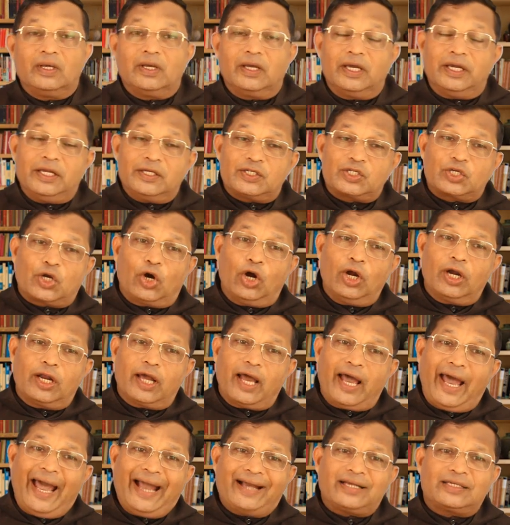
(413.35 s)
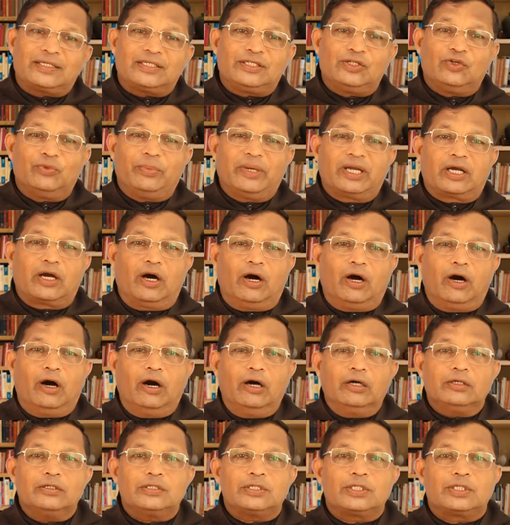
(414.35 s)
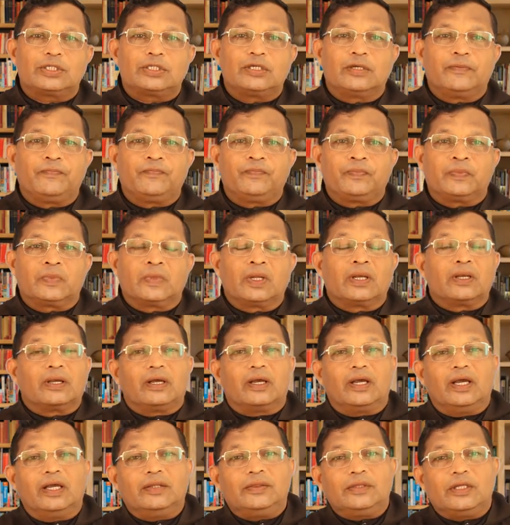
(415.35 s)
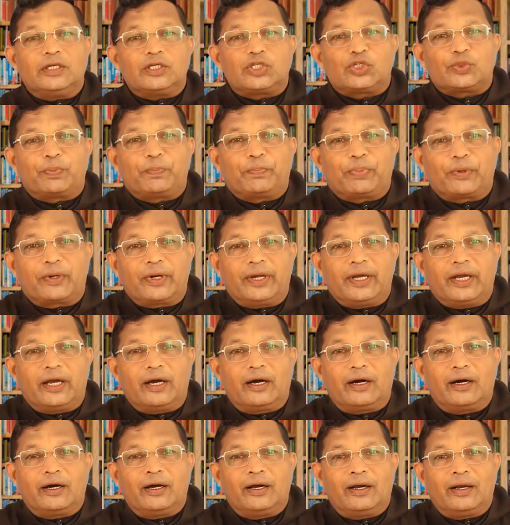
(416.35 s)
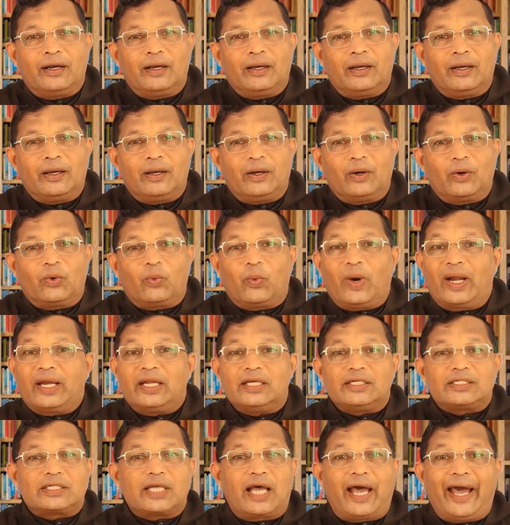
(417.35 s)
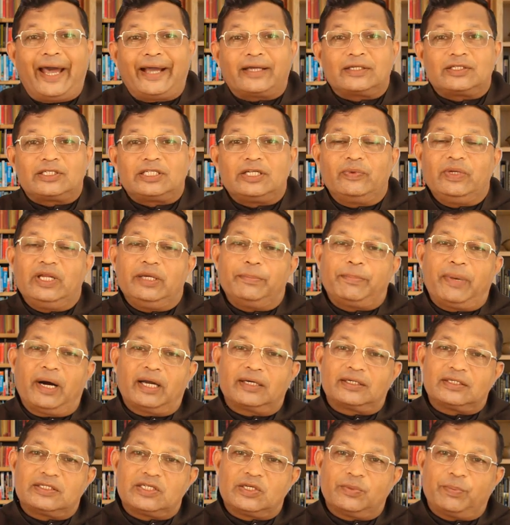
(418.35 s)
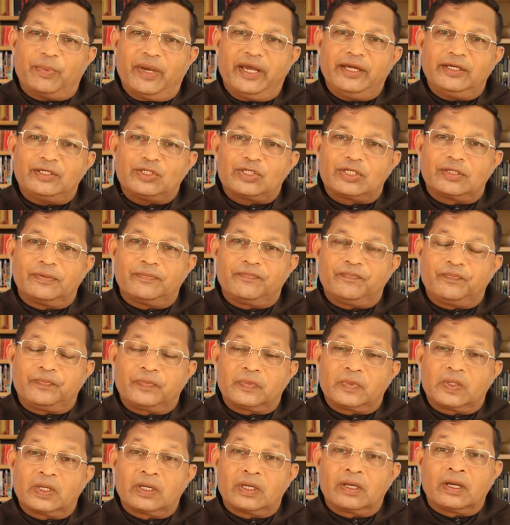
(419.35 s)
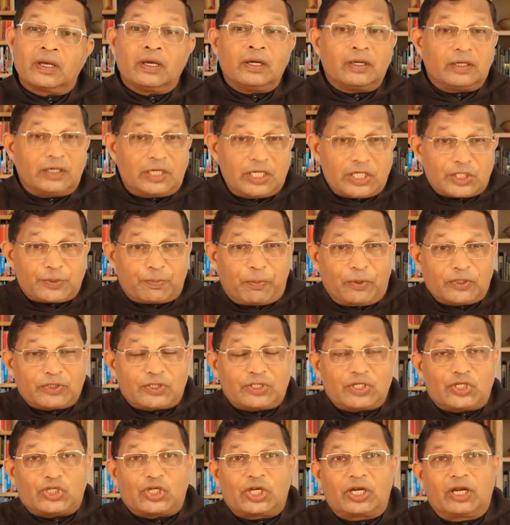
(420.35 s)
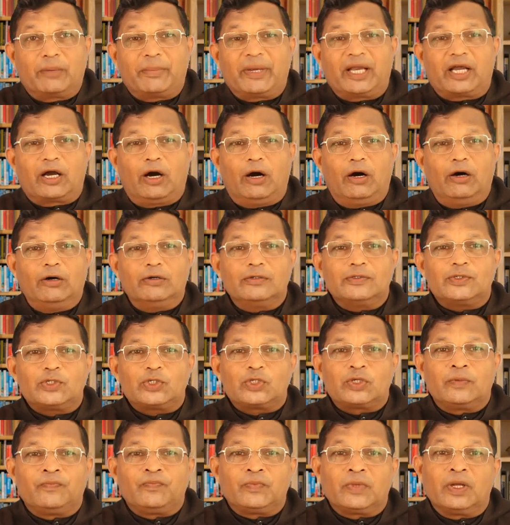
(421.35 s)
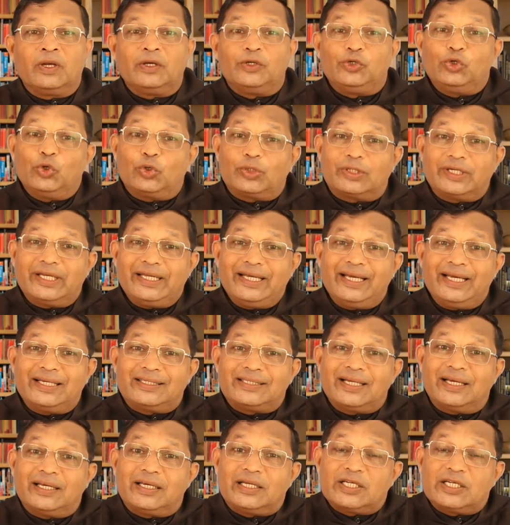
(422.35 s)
It is called active because in this prayer one is actively participates. Dispositional because you create a